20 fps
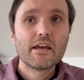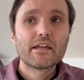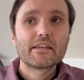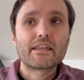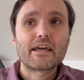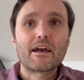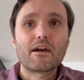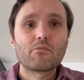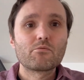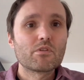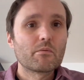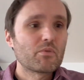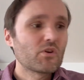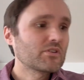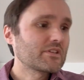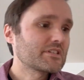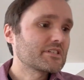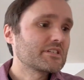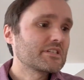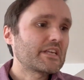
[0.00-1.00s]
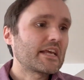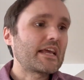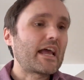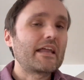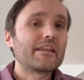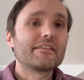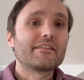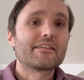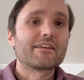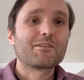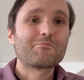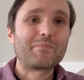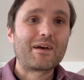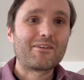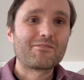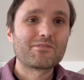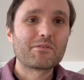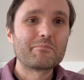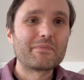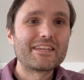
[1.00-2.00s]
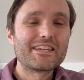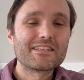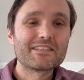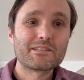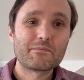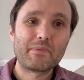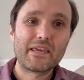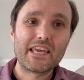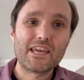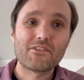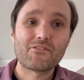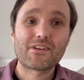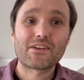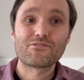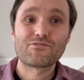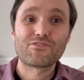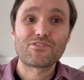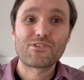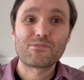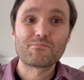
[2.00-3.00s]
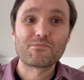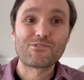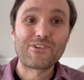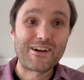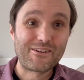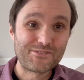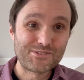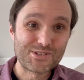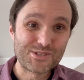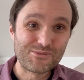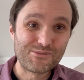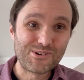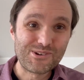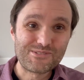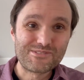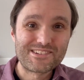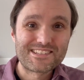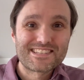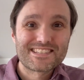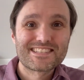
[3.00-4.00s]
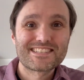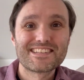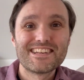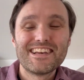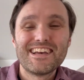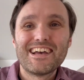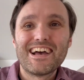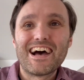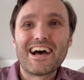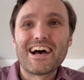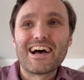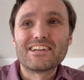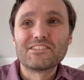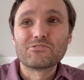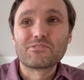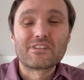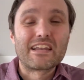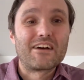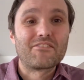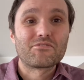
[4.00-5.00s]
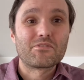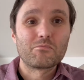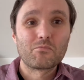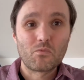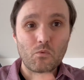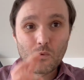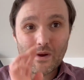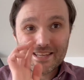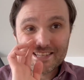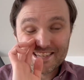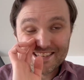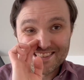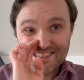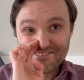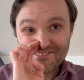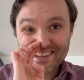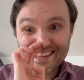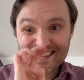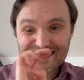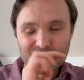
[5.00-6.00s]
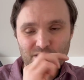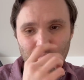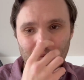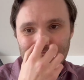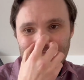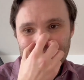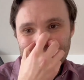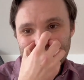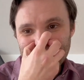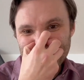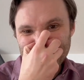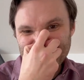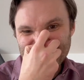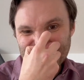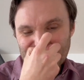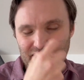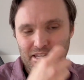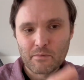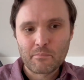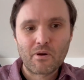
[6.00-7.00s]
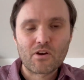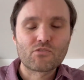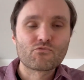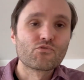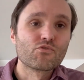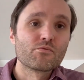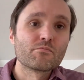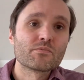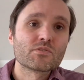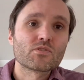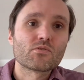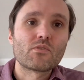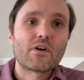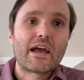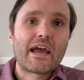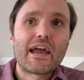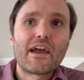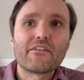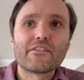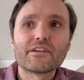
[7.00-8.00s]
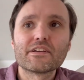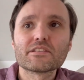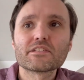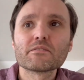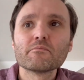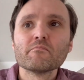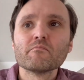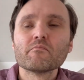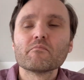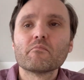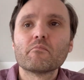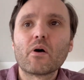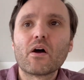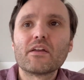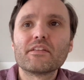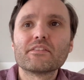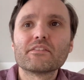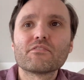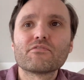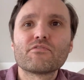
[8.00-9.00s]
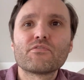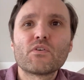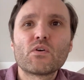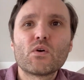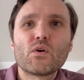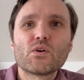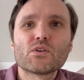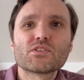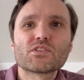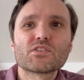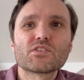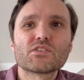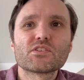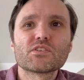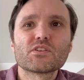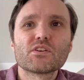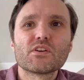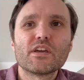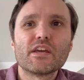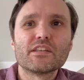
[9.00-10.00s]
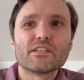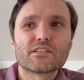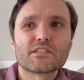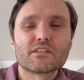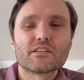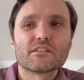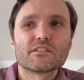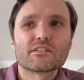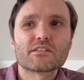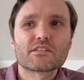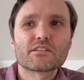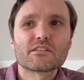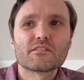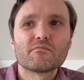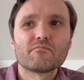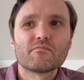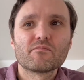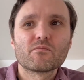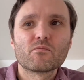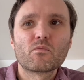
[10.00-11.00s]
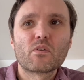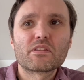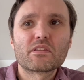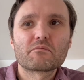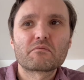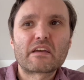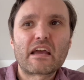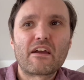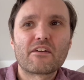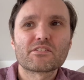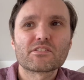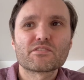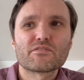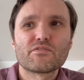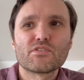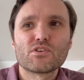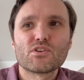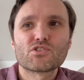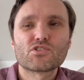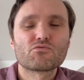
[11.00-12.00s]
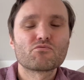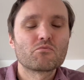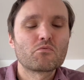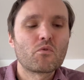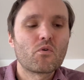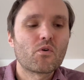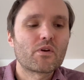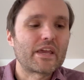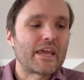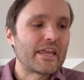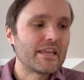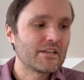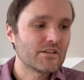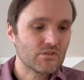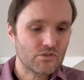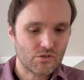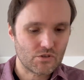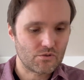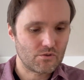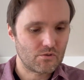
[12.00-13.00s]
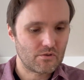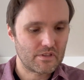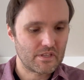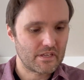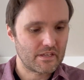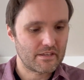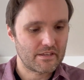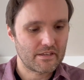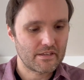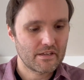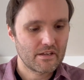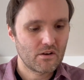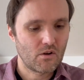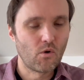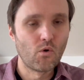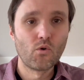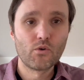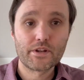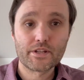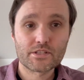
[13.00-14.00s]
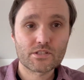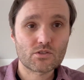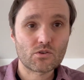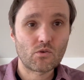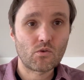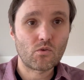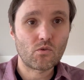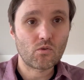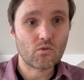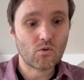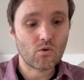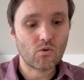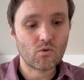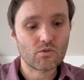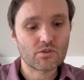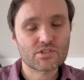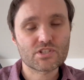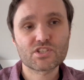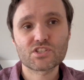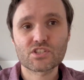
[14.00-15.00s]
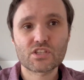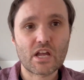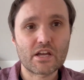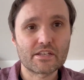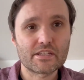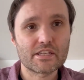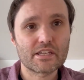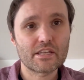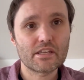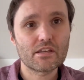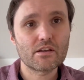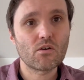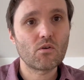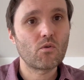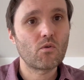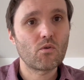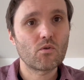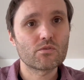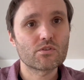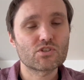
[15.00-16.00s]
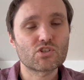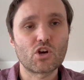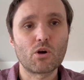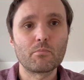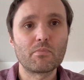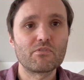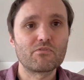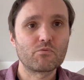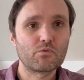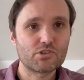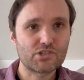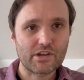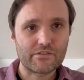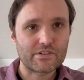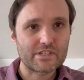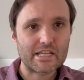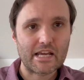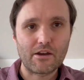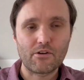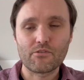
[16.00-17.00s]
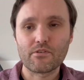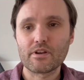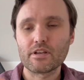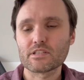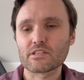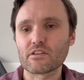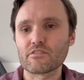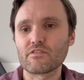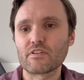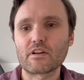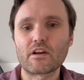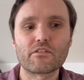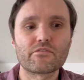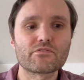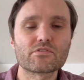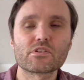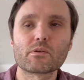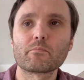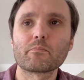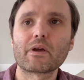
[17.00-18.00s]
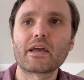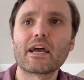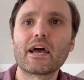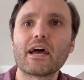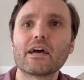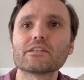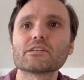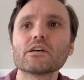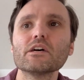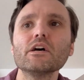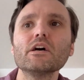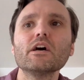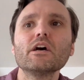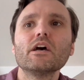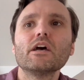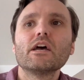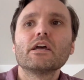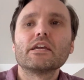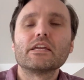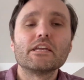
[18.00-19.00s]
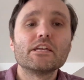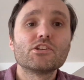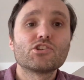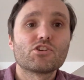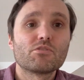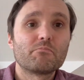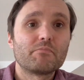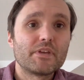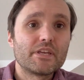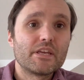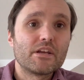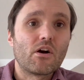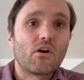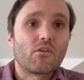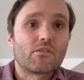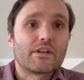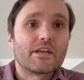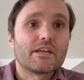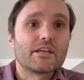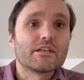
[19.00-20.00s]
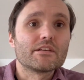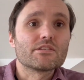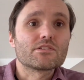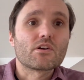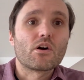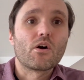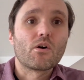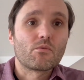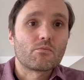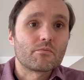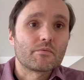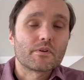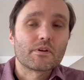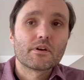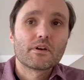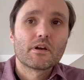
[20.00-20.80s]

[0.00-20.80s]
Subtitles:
Now, the book doesn't say anything about the minions appearing from round 2 onwards. You could have them waiting in the wings, waiting there in nearby rooms or areas. But in the first instance, when the characters first walk into the audience hall or the study or the top of whichever tower it is, I forgot off the top of my head, he should be on his own.